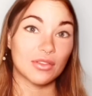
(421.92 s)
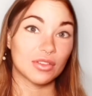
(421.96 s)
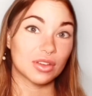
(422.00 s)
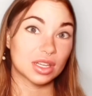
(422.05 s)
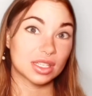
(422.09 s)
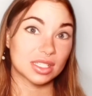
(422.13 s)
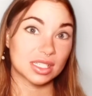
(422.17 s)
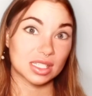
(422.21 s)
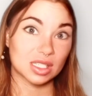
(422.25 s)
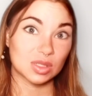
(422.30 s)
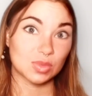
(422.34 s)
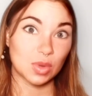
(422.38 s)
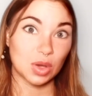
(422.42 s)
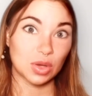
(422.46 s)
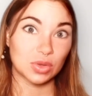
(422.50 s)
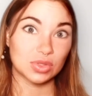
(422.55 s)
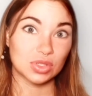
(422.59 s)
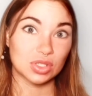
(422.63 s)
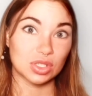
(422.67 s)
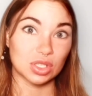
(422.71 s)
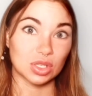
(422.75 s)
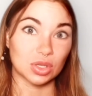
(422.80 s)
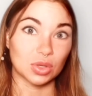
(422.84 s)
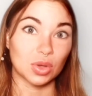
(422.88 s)
it's
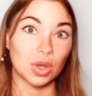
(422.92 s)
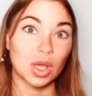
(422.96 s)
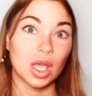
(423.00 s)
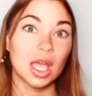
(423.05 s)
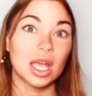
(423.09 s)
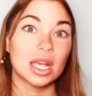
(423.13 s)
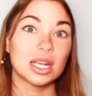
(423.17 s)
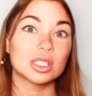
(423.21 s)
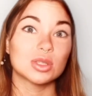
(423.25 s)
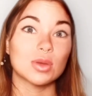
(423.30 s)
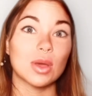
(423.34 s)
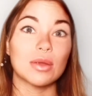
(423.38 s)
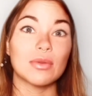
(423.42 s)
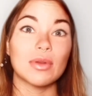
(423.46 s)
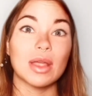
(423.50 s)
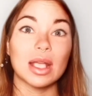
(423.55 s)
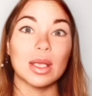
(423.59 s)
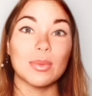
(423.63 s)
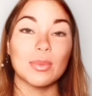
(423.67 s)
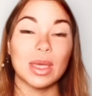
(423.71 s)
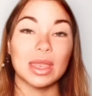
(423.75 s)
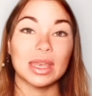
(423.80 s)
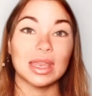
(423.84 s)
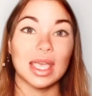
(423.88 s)
exposed to. So I
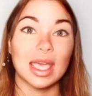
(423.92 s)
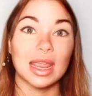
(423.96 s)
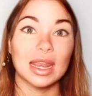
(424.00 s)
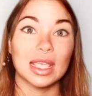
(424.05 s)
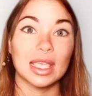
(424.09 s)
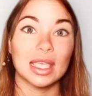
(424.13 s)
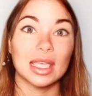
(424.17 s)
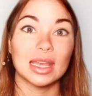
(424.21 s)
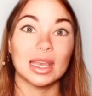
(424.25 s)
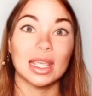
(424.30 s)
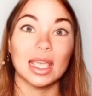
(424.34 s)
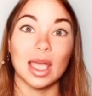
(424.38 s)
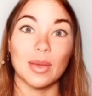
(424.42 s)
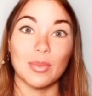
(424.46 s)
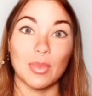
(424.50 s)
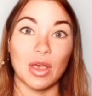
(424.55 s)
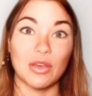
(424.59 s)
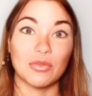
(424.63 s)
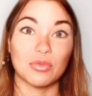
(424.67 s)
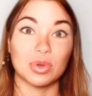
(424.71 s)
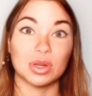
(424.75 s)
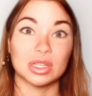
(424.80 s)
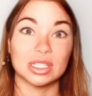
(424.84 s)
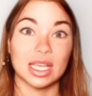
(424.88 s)
recommend getting an
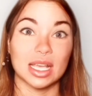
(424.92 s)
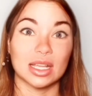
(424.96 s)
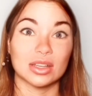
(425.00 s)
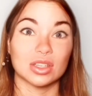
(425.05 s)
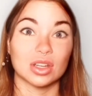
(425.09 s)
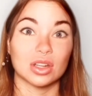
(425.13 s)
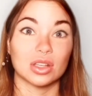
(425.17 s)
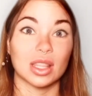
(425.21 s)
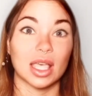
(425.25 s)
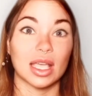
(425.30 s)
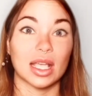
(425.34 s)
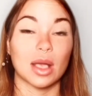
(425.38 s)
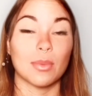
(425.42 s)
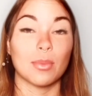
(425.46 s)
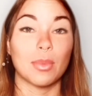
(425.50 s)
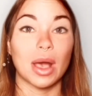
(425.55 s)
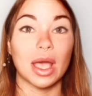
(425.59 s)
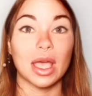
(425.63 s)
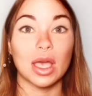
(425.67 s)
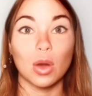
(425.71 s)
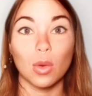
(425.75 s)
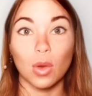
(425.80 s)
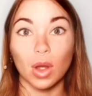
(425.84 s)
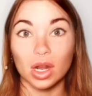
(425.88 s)
EMF protector like a
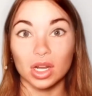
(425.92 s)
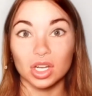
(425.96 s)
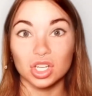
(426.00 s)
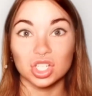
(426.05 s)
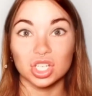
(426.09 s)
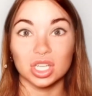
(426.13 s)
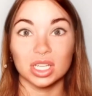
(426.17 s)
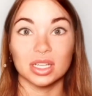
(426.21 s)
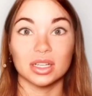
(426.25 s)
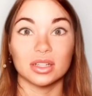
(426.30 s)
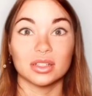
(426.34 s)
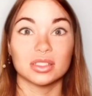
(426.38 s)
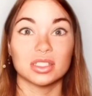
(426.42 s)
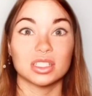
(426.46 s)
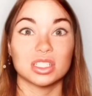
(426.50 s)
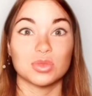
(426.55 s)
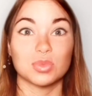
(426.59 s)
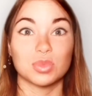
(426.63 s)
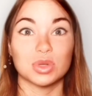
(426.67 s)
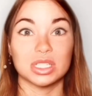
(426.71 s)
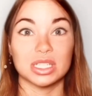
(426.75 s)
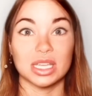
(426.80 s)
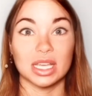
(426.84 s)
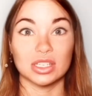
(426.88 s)
BioArc shield
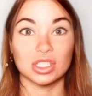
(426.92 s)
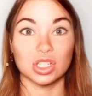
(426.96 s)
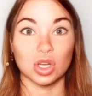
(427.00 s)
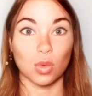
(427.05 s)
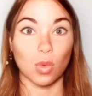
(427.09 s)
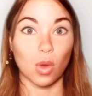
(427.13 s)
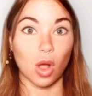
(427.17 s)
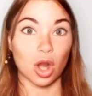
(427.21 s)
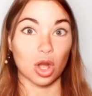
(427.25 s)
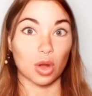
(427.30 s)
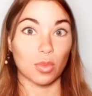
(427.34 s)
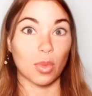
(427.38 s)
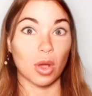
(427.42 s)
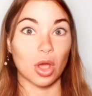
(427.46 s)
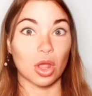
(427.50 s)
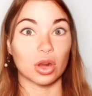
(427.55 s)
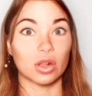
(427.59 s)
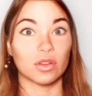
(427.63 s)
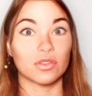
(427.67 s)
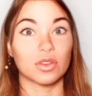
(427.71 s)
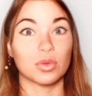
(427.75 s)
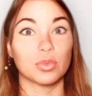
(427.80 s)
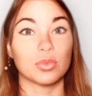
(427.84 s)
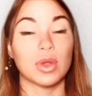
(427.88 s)
to protect your water
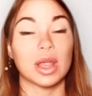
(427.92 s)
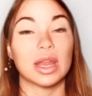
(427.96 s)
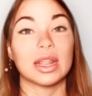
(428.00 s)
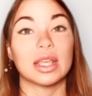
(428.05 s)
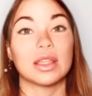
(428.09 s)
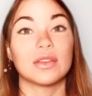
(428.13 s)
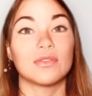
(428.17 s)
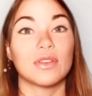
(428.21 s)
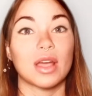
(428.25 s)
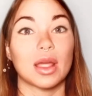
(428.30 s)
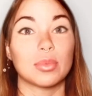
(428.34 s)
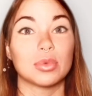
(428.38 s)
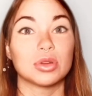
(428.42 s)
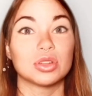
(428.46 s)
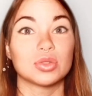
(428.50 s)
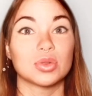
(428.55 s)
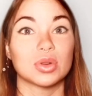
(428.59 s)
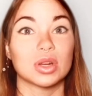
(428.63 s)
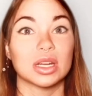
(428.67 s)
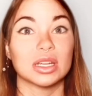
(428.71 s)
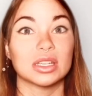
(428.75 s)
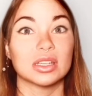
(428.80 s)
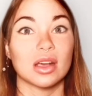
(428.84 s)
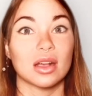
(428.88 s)
bottle from radiant
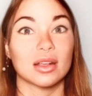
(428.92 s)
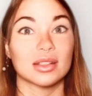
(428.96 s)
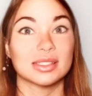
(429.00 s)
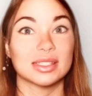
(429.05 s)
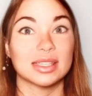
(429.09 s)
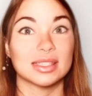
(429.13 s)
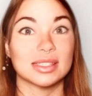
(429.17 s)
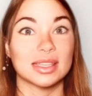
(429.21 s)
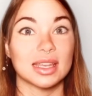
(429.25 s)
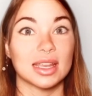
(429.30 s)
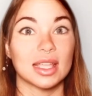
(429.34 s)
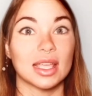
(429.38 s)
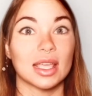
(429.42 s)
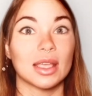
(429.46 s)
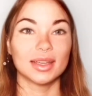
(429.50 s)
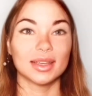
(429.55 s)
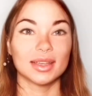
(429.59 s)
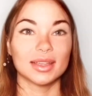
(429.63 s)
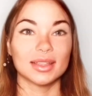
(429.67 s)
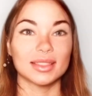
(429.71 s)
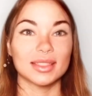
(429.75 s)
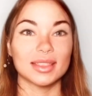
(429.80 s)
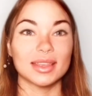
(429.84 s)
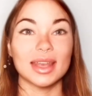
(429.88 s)
vibratory toxicity.
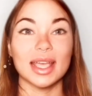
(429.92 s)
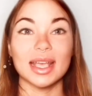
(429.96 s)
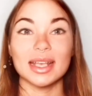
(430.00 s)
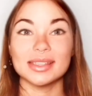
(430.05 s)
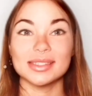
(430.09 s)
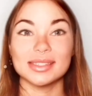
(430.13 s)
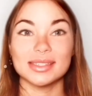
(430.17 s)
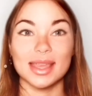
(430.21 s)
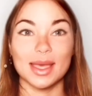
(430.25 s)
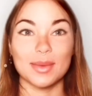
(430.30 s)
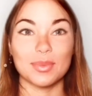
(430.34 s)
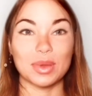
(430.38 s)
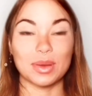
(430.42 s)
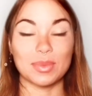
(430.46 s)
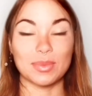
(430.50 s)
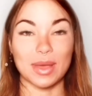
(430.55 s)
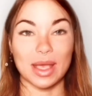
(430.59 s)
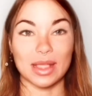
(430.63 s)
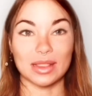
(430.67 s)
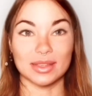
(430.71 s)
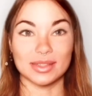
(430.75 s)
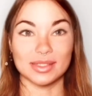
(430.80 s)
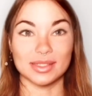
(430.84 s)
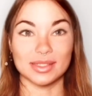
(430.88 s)
The next step in
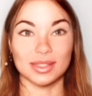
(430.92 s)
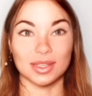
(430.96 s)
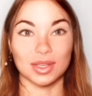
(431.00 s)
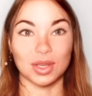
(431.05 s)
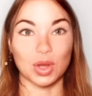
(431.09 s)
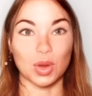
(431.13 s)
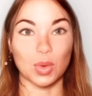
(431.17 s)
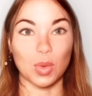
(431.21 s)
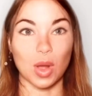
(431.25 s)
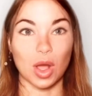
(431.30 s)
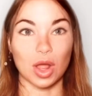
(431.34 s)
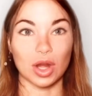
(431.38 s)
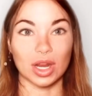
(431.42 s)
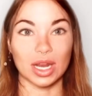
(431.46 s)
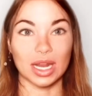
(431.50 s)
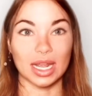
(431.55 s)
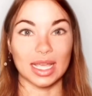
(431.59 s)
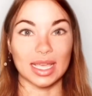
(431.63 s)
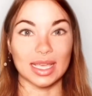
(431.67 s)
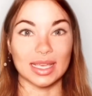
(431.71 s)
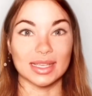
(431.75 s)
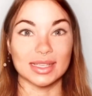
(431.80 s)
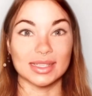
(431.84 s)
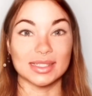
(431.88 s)
balancing your water
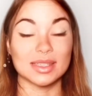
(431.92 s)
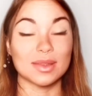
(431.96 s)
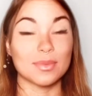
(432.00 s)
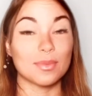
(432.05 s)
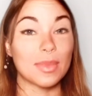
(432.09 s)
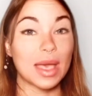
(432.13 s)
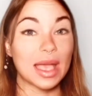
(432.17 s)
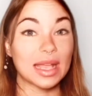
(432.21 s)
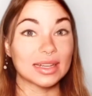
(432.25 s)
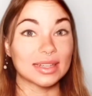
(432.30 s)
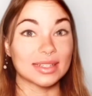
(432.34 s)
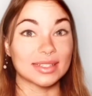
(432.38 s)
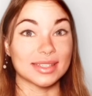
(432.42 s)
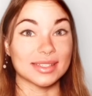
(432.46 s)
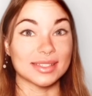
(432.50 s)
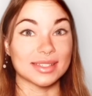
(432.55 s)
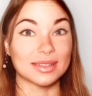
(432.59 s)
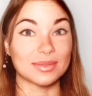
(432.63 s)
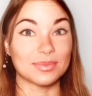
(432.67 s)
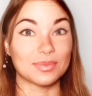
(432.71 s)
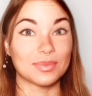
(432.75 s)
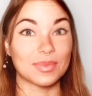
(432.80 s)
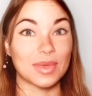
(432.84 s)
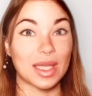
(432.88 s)
is
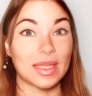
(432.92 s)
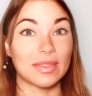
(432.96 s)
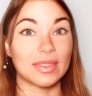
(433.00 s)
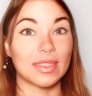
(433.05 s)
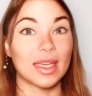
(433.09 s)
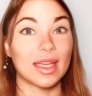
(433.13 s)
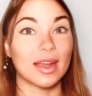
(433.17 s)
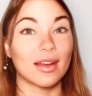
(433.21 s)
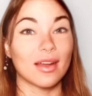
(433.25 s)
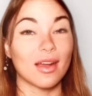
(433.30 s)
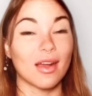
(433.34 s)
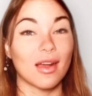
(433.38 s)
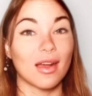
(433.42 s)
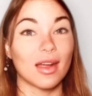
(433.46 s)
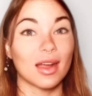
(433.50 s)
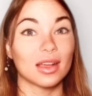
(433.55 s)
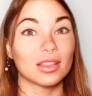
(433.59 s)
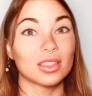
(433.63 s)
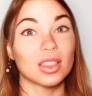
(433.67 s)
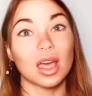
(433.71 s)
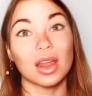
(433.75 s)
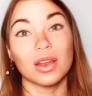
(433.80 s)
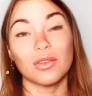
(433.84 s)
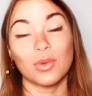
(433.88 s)
magnetism, and there are a
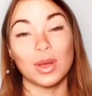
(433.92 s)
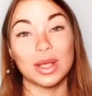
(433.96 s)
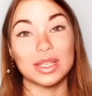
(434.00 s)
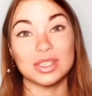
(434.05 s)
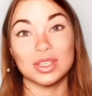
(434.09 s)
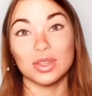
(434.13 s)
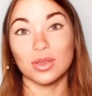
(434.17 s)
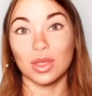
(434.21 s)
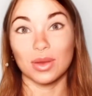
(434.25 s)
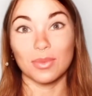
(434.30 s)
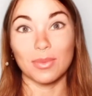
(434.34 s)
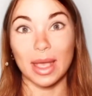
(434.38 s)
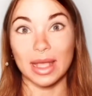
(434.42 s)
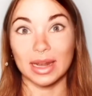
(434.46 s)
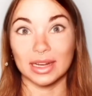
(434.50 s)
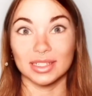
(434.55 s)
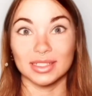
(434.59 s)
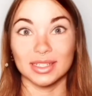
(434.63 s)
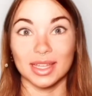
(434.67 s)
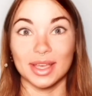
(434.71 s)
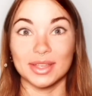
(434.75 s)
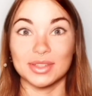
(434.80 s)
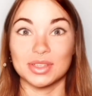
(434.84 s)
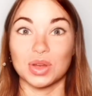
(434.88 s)
lot of ways you can
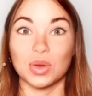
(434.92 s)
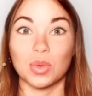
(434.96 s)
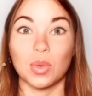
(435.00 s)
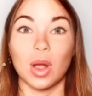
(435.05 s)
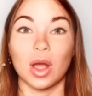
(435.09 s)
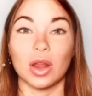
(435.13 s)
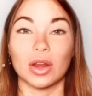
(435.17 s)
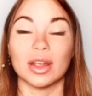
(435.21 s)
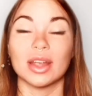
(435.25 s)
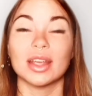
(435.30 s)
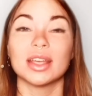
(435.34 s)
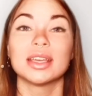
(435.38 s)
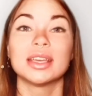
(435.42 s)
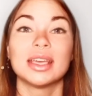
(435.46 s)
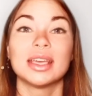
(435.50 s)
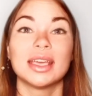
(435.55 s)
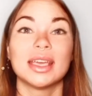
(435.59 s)
magnetize your water.